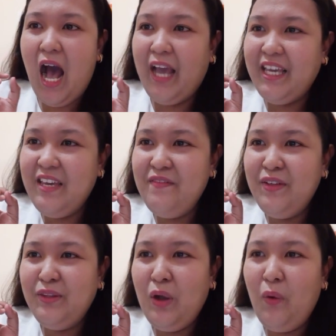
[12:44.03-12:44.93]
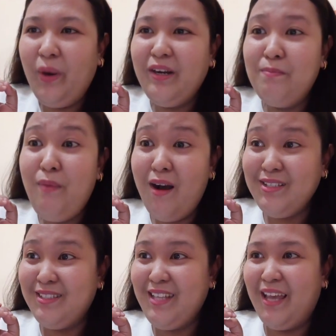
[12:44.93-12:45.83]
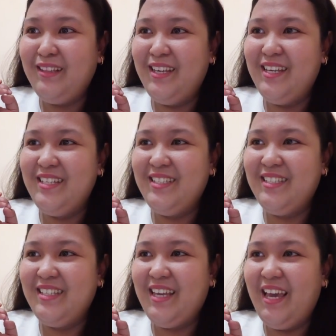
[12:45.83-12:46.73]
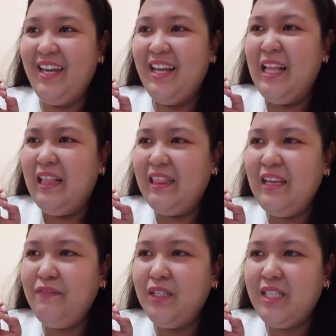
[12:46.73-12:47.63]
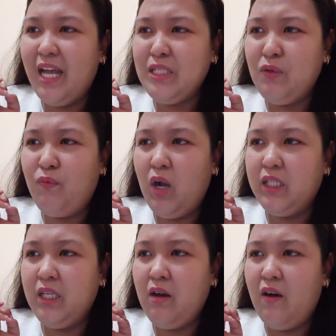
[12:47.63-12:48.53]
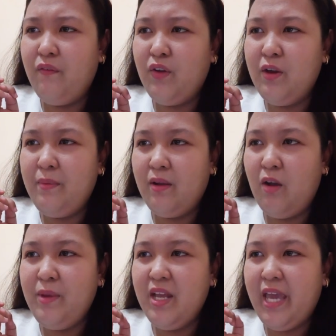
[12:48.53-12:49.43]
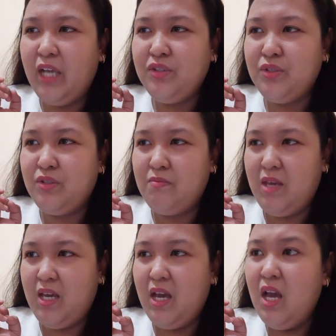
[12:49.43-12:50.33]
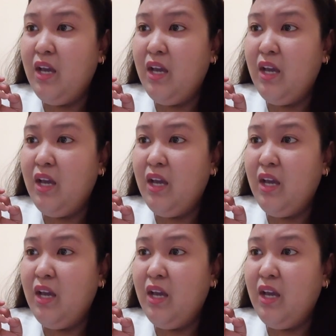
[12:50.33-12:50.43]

I even know where the boss snail is. Okay, leave the task of cutting off communications to me.